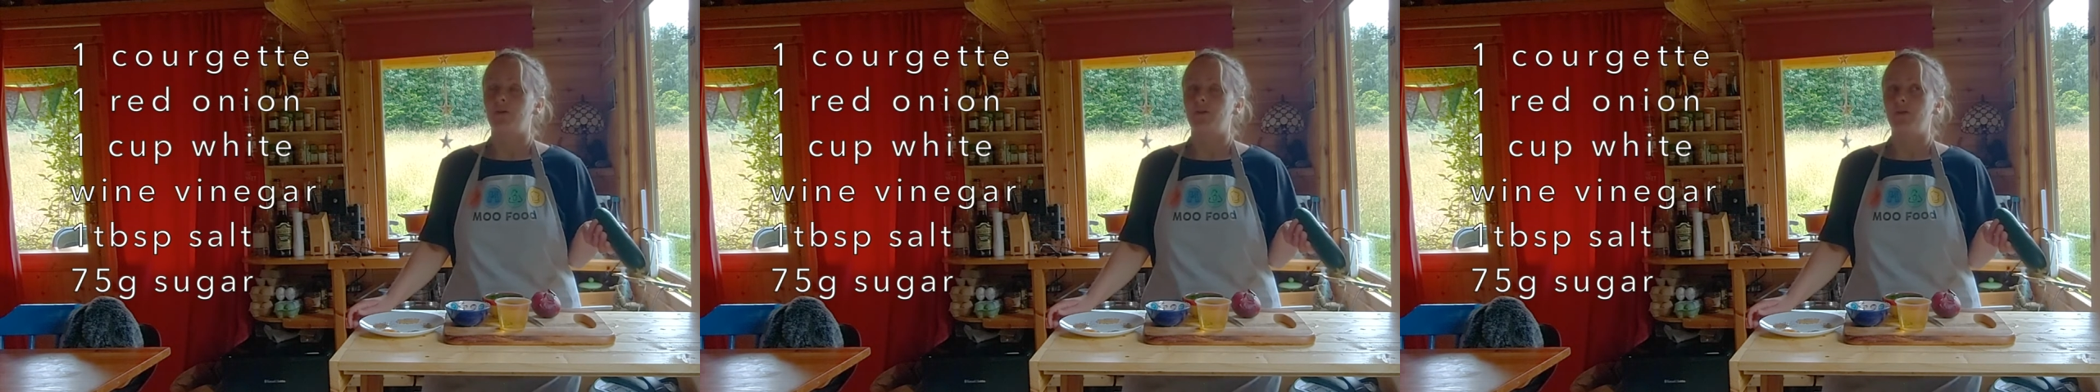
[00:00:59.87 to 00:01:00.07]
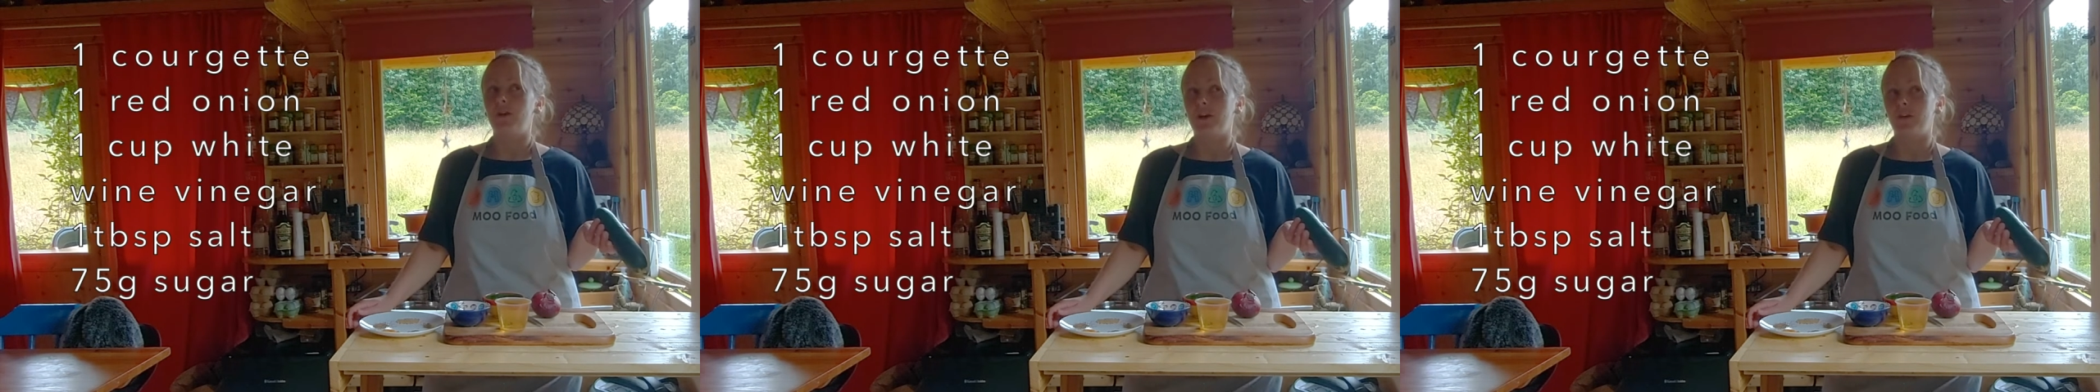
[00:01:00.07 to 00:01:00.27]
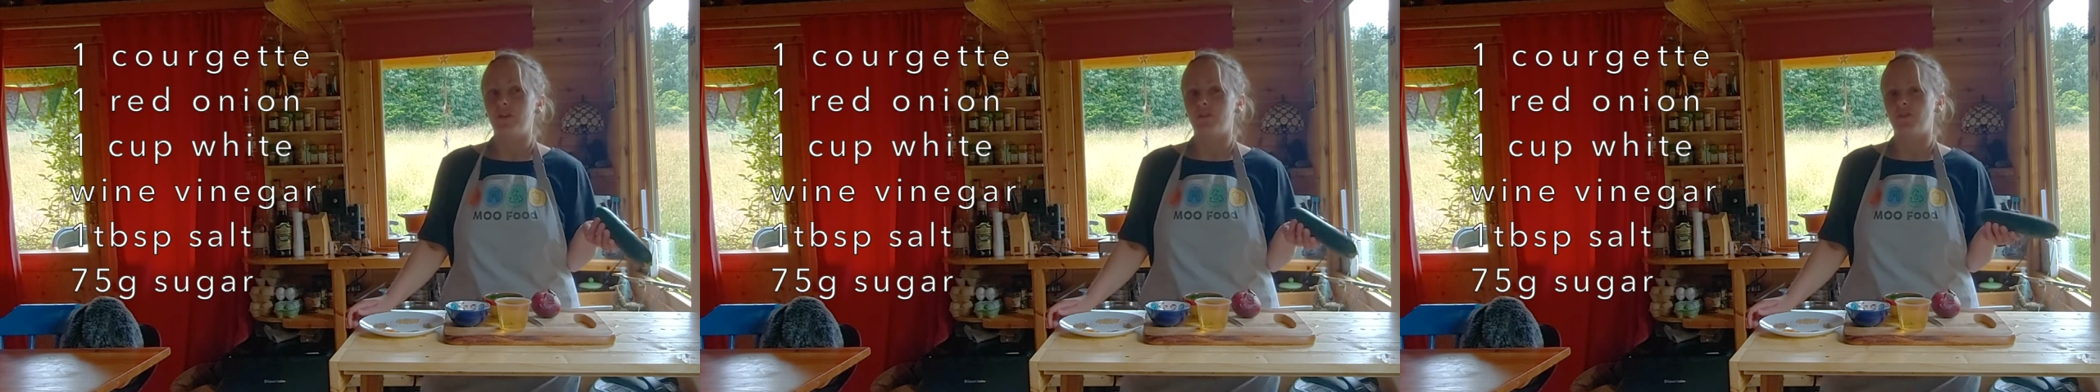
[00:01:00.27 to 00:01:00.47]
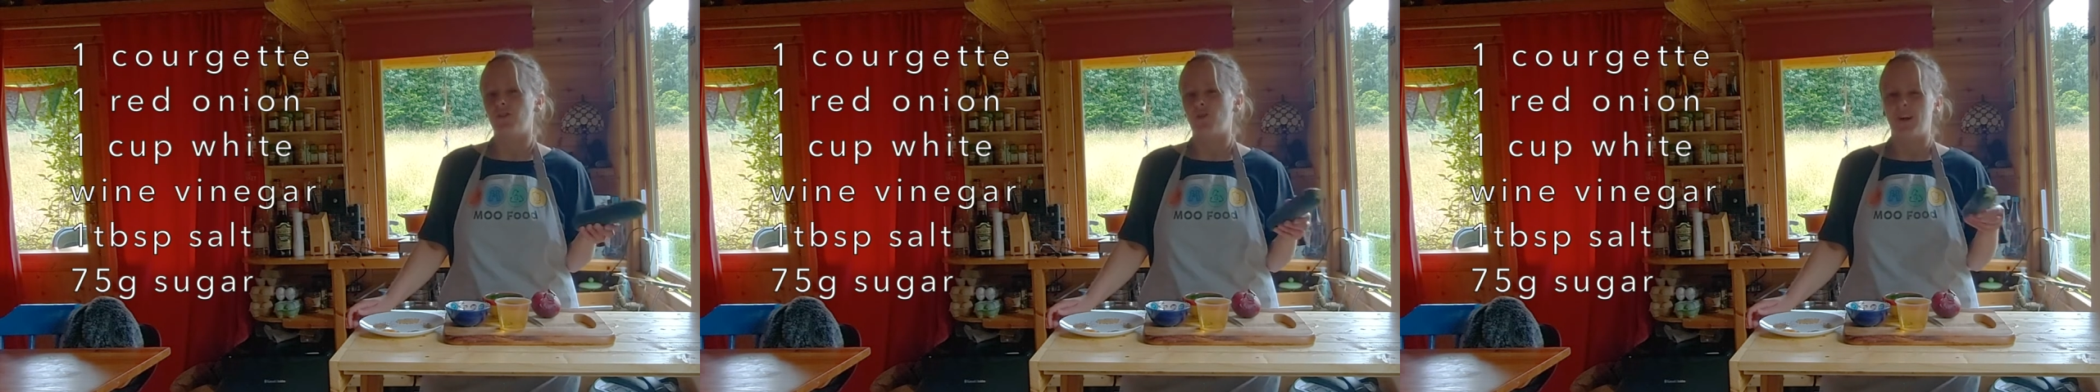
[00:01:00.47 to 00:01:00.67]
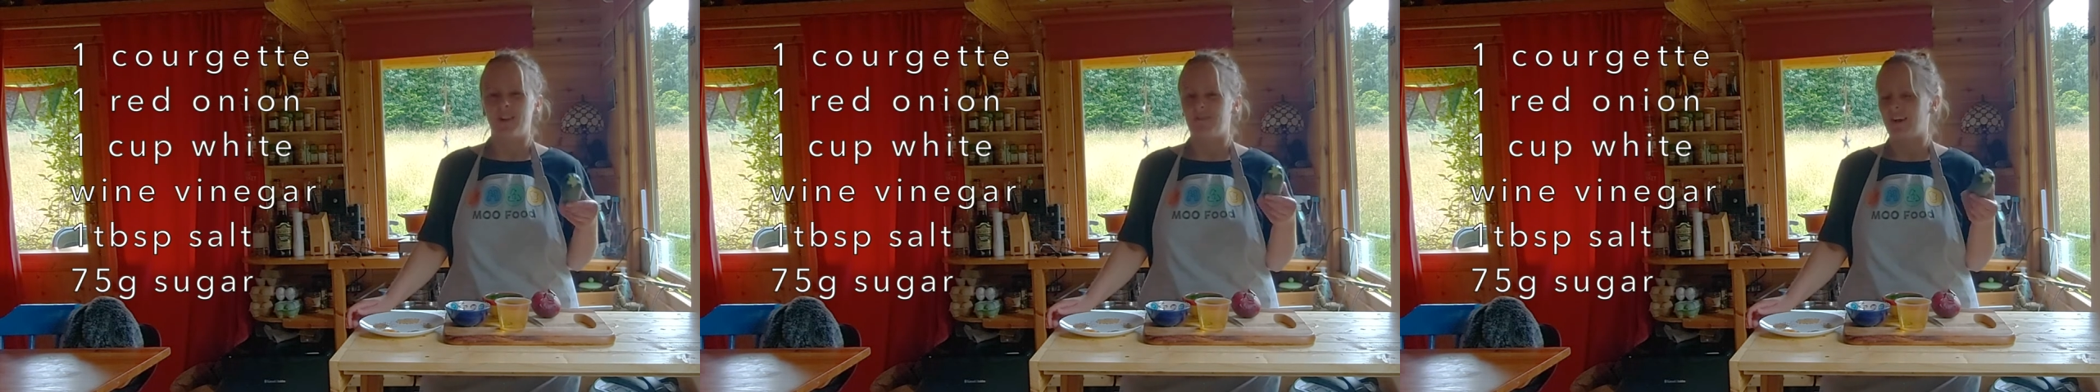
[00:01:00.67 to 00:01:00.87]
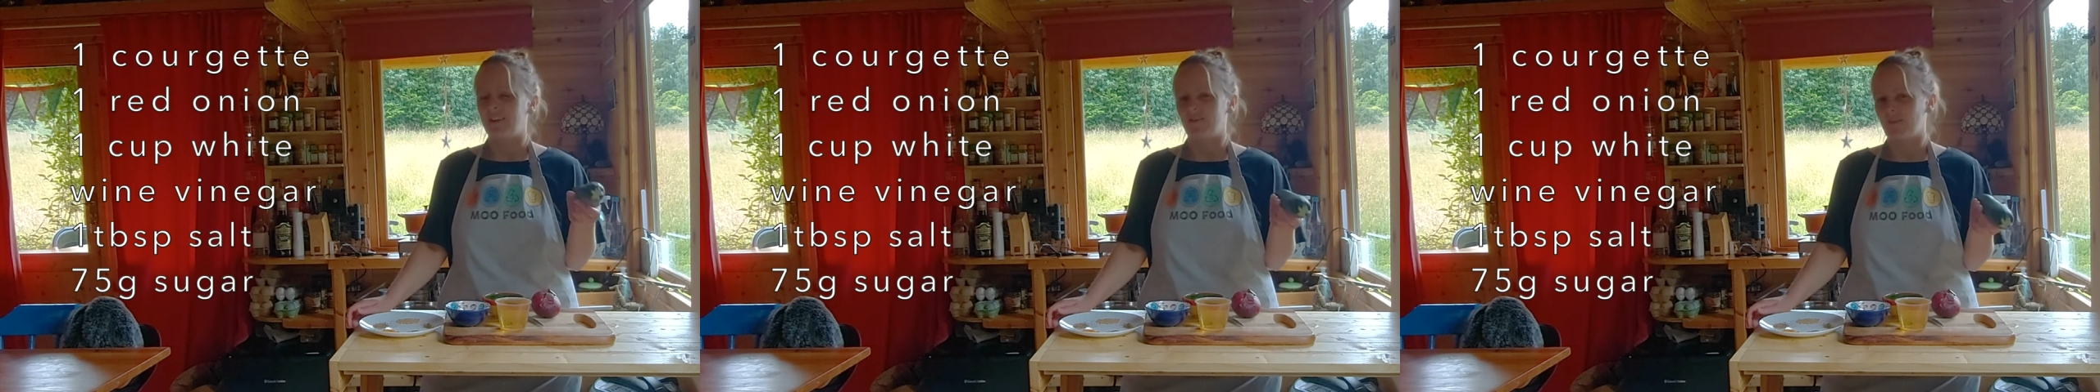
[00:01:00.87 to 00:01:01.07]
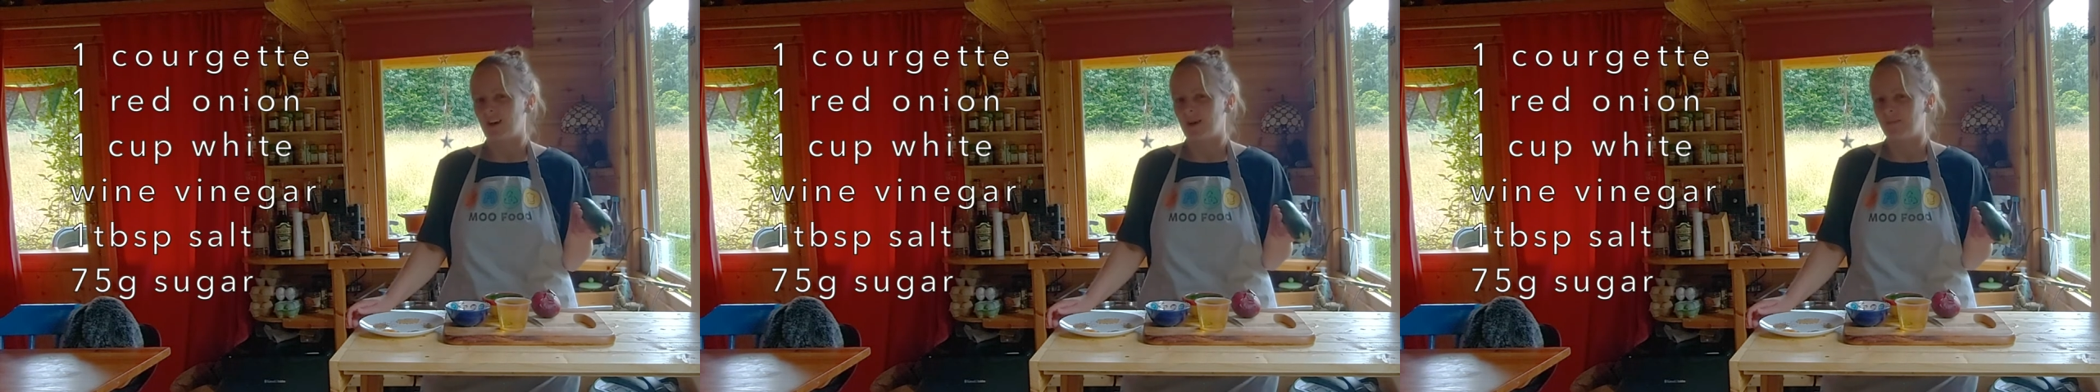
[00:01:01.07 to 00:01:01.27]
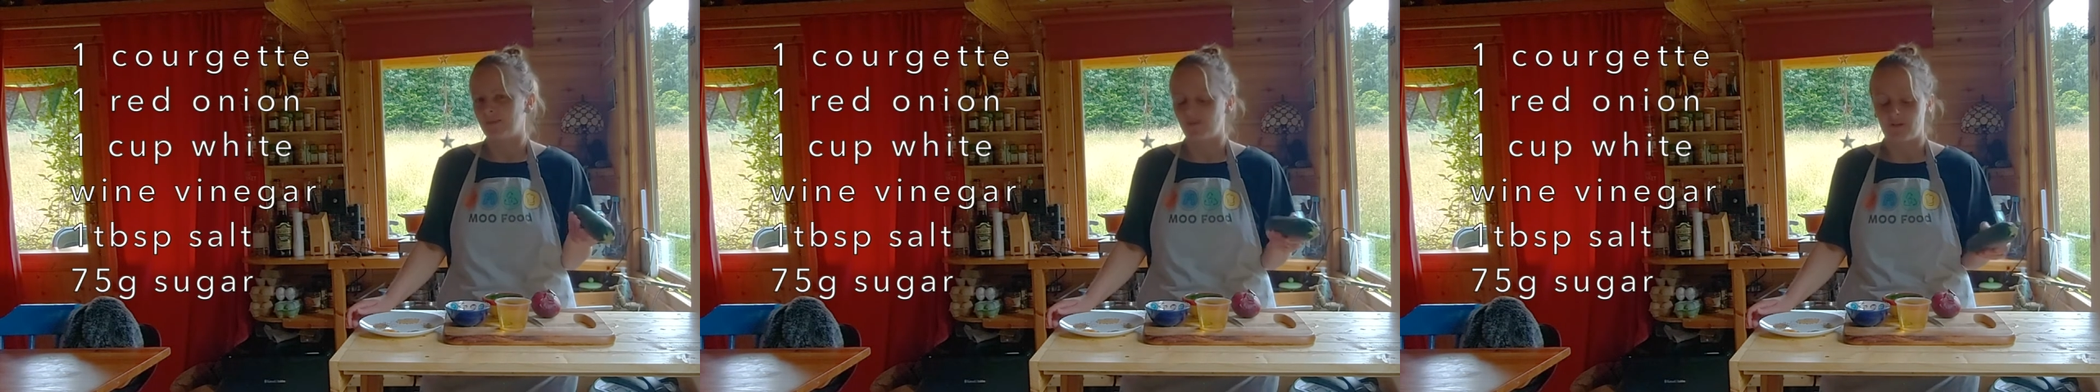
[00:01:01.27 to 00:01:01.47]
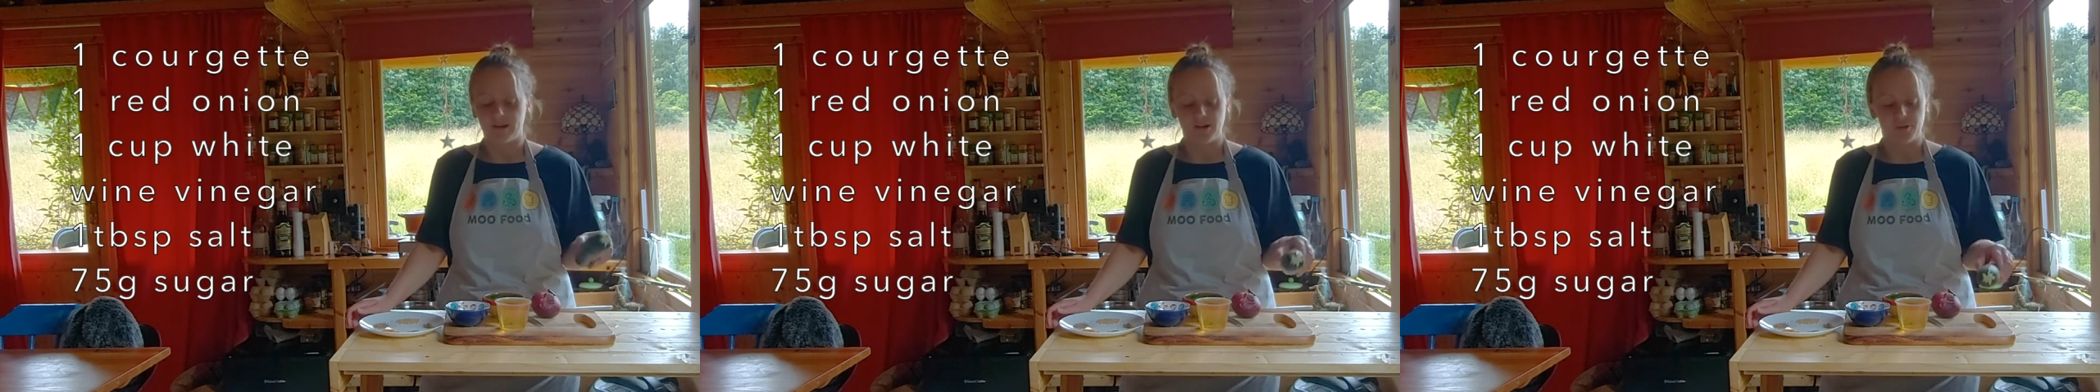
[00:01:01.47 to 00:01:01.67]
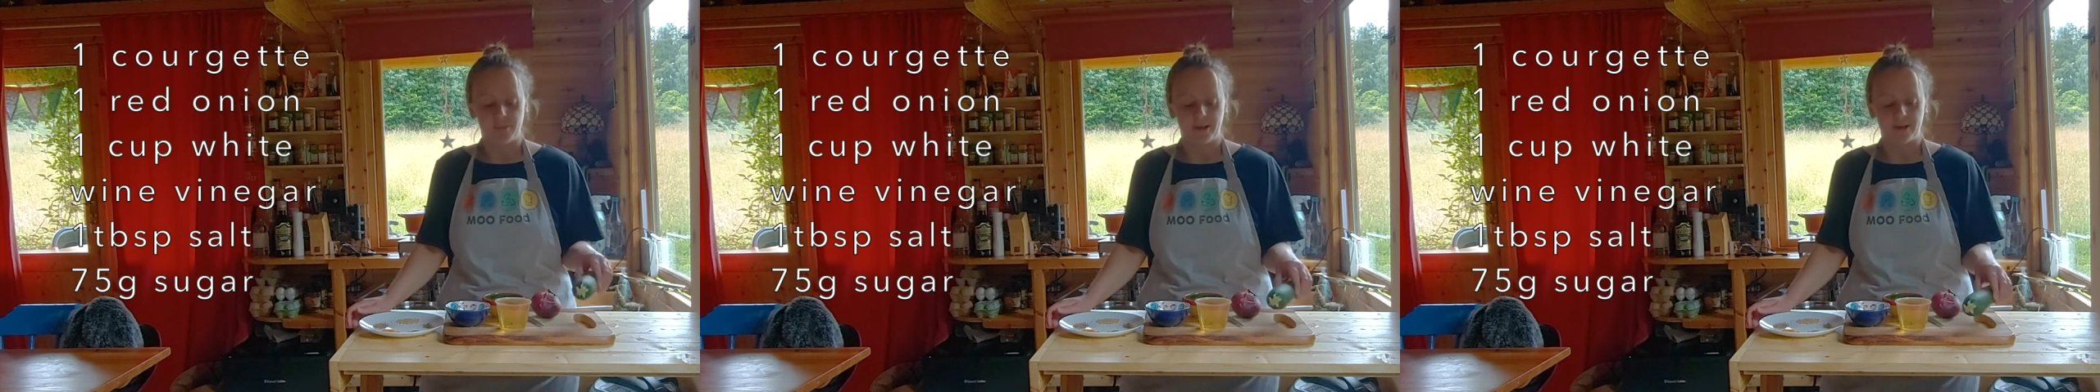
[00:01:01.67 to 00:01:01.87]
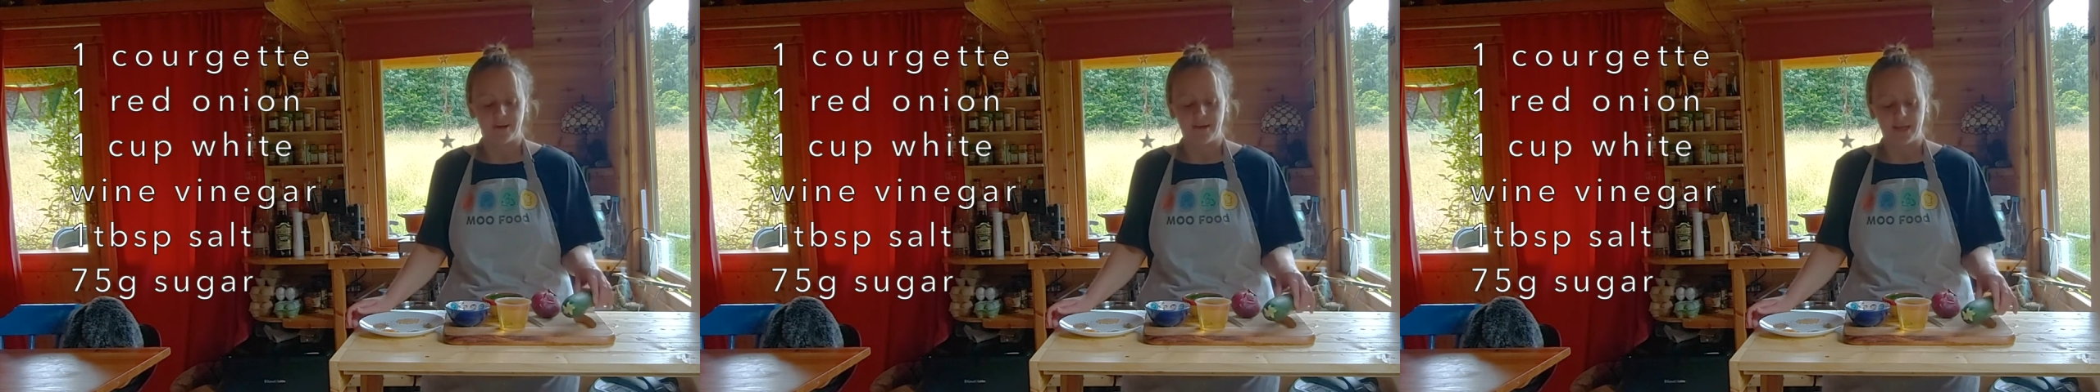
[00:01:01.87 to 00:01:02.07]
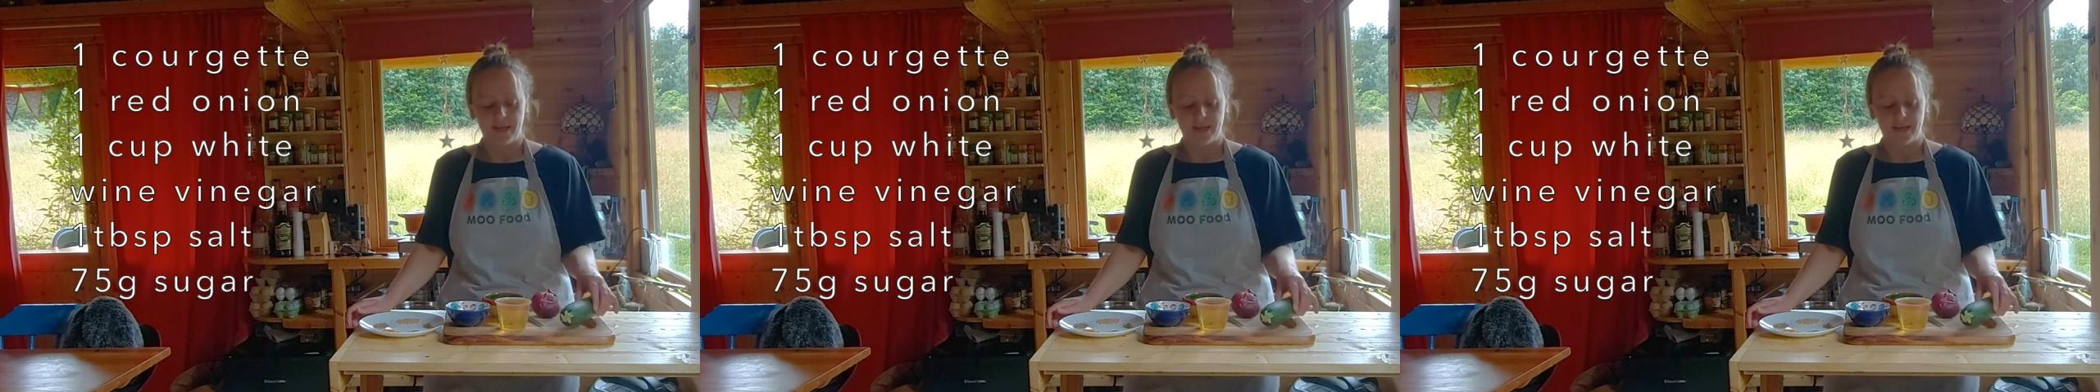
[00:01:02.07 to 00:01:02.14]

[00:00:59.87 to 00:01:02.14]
225 grams around about.